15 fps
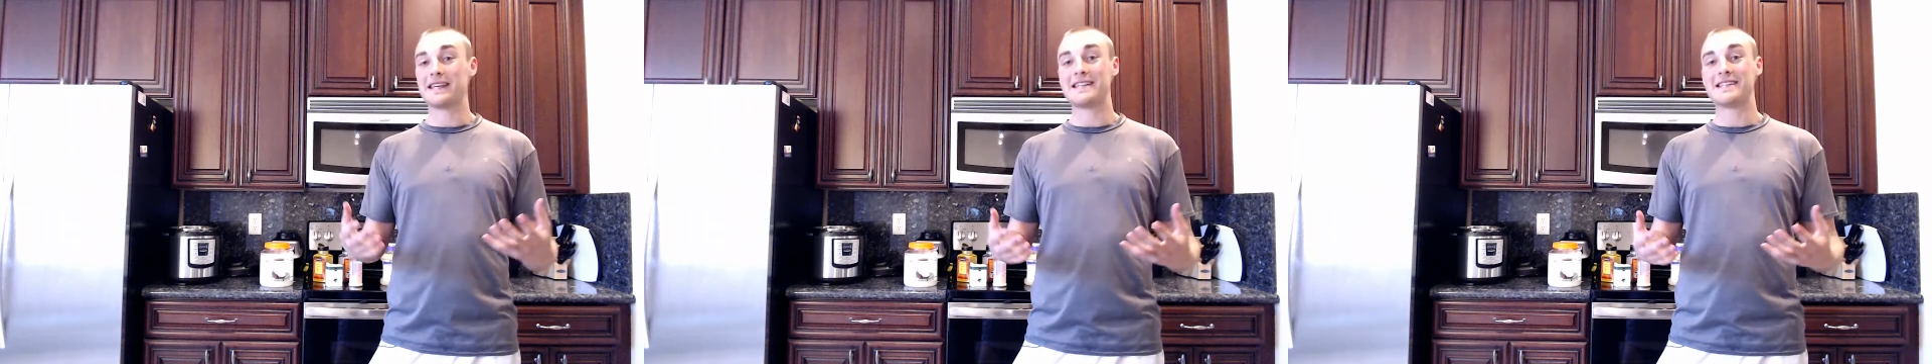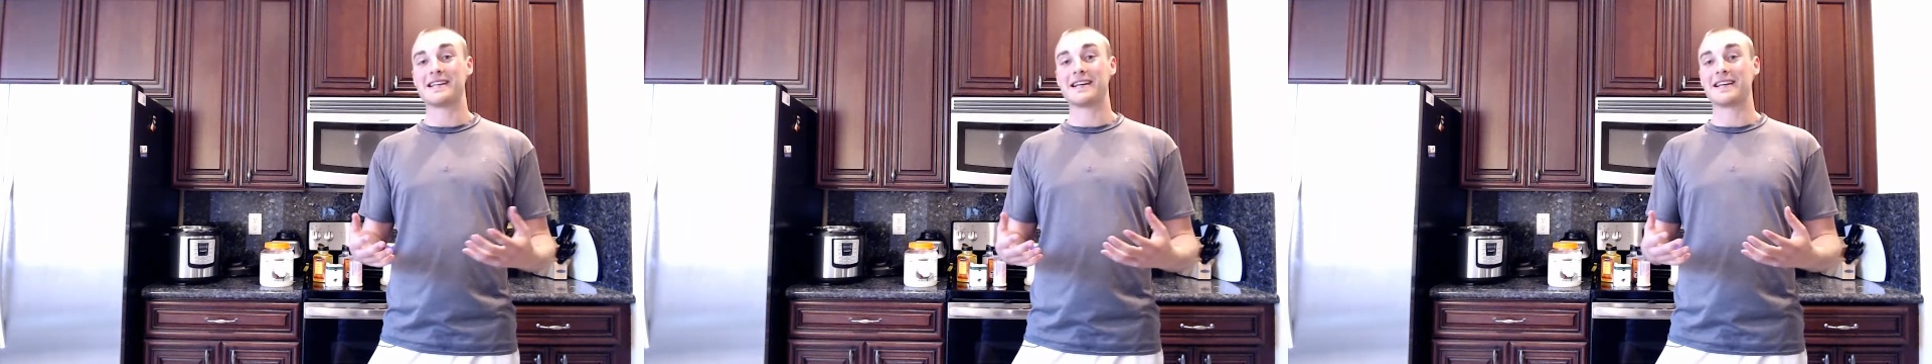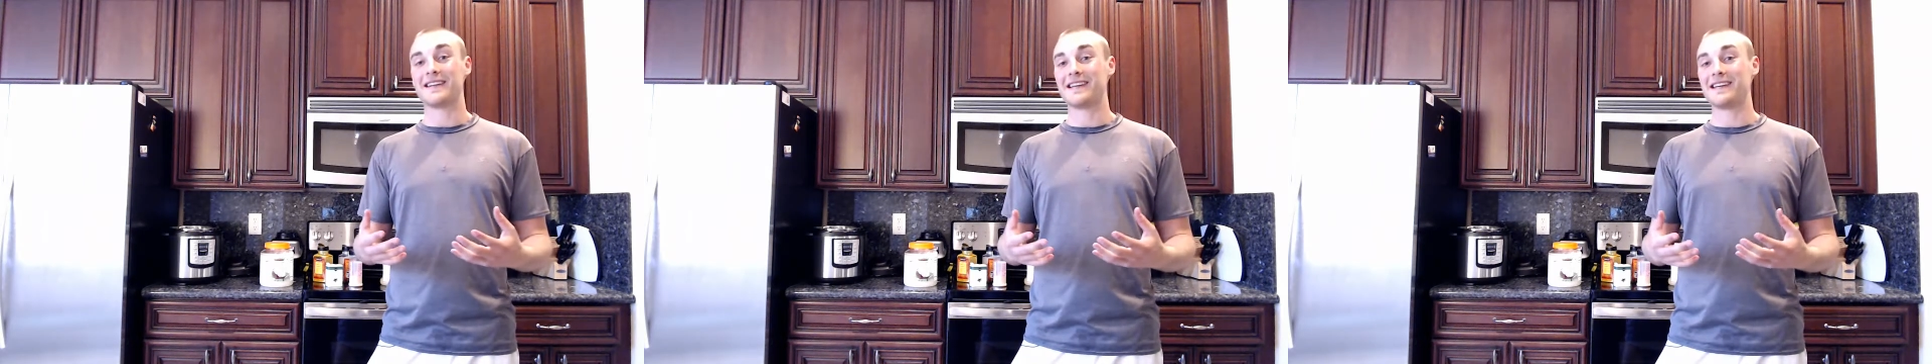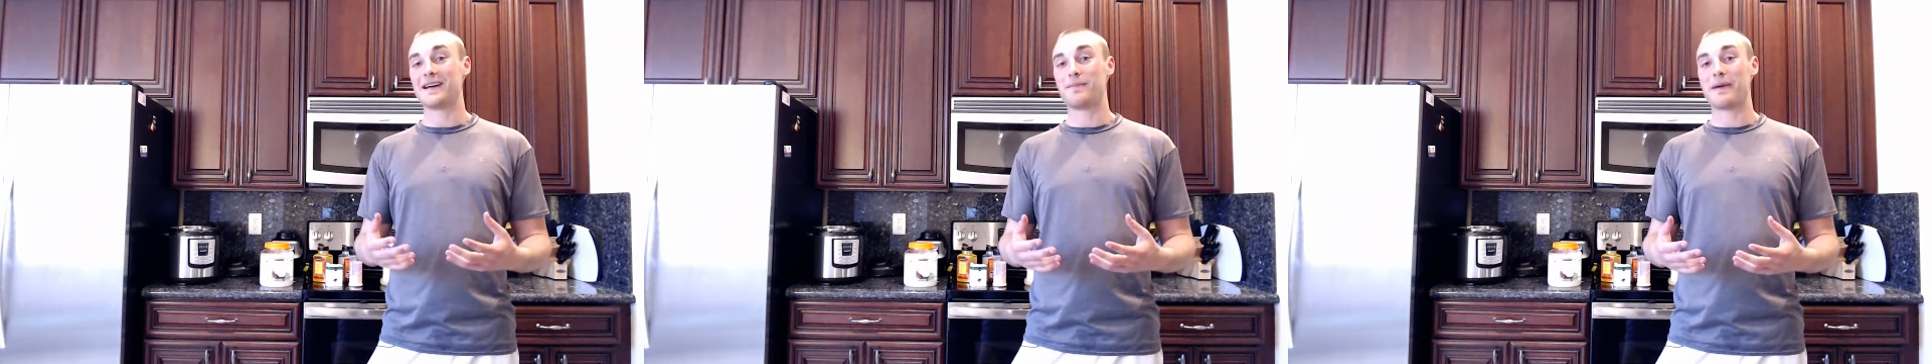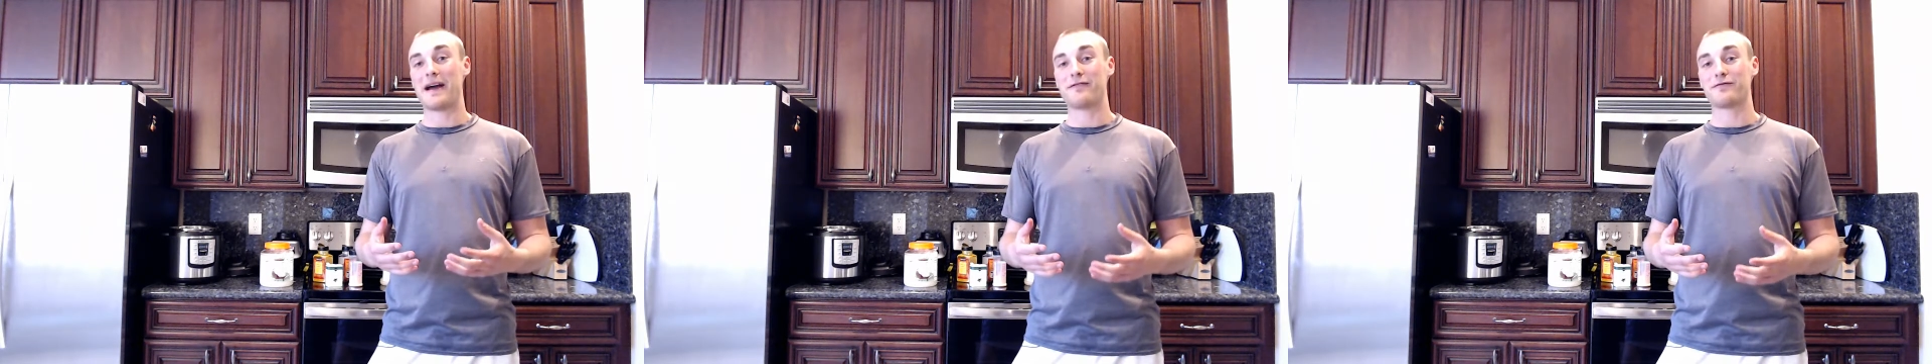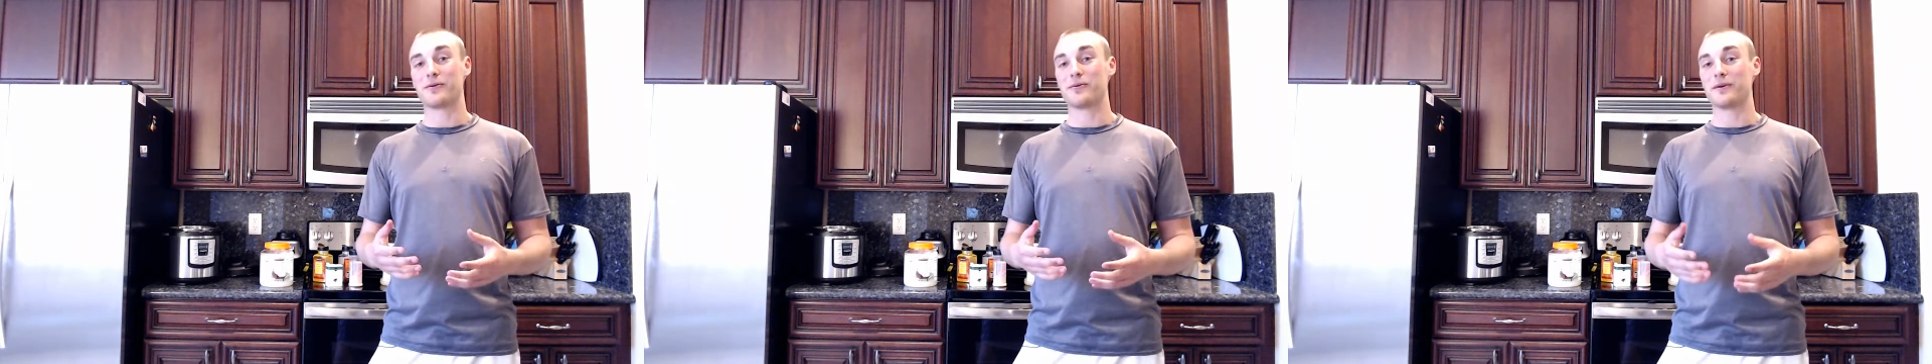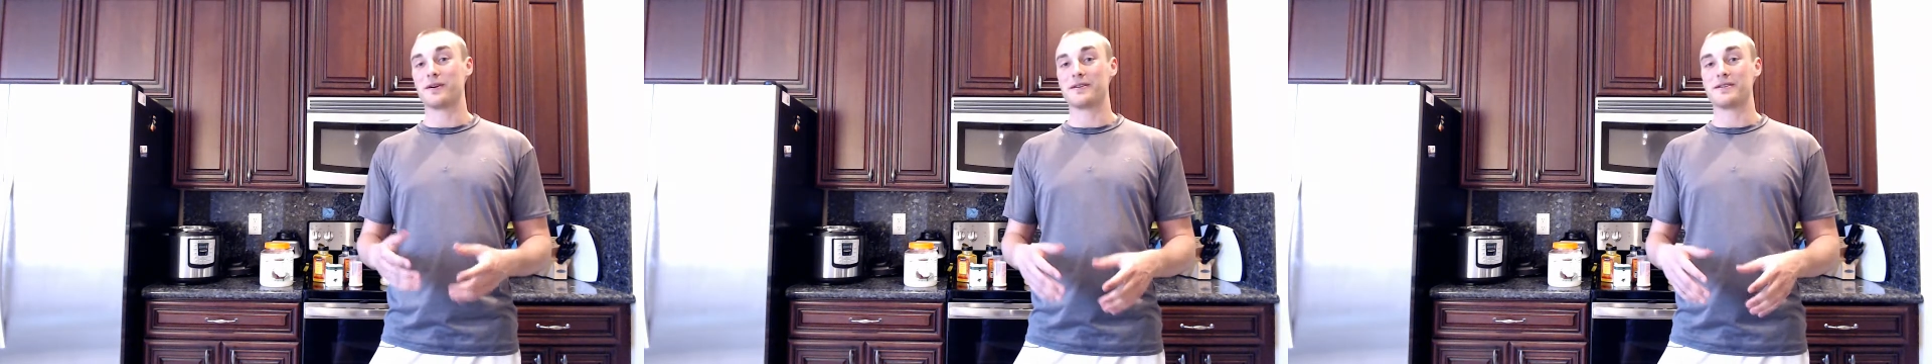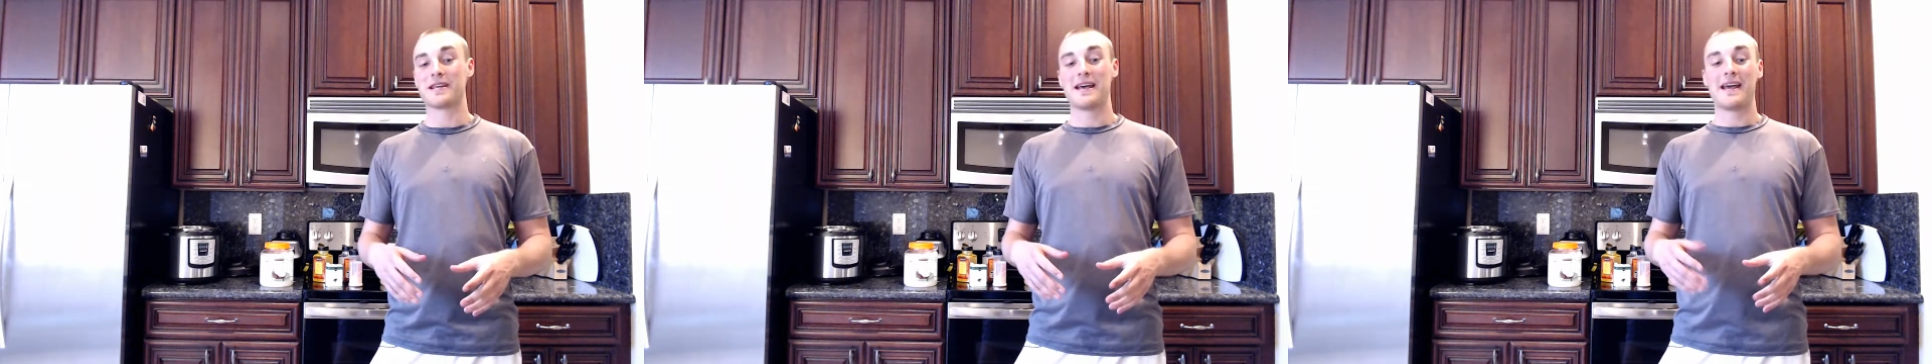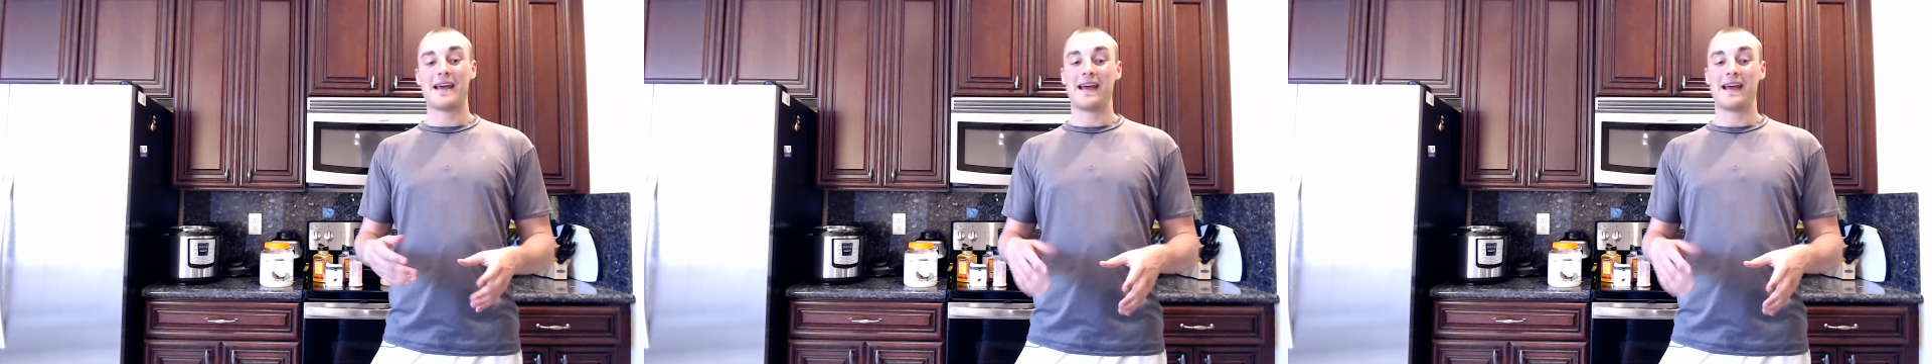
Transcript: easy to clean up afterwards.